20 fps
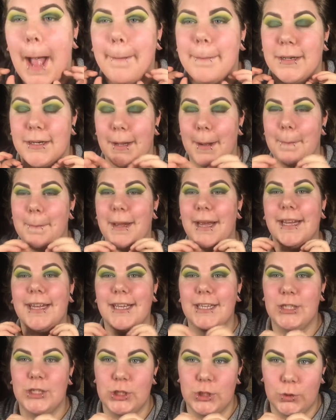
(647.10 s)
I'm going to come back
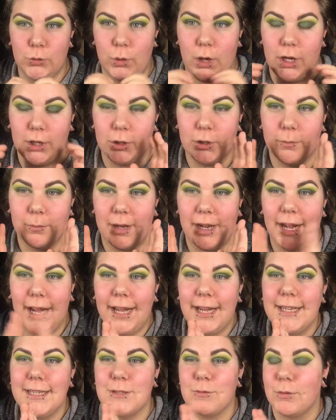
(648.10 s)
and do under my
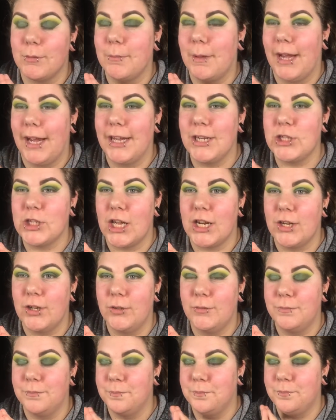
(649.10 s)
eyes with my
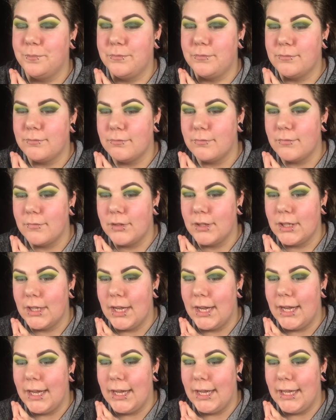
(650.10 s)
eyeshadow,
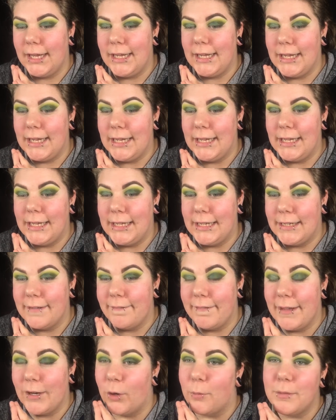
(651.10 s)
and
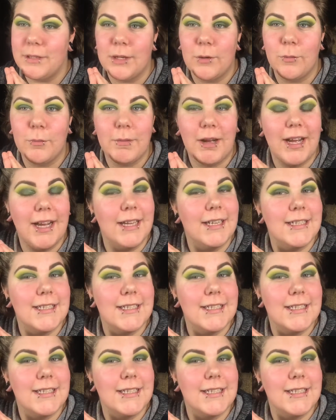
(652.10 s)
then I'll be done with my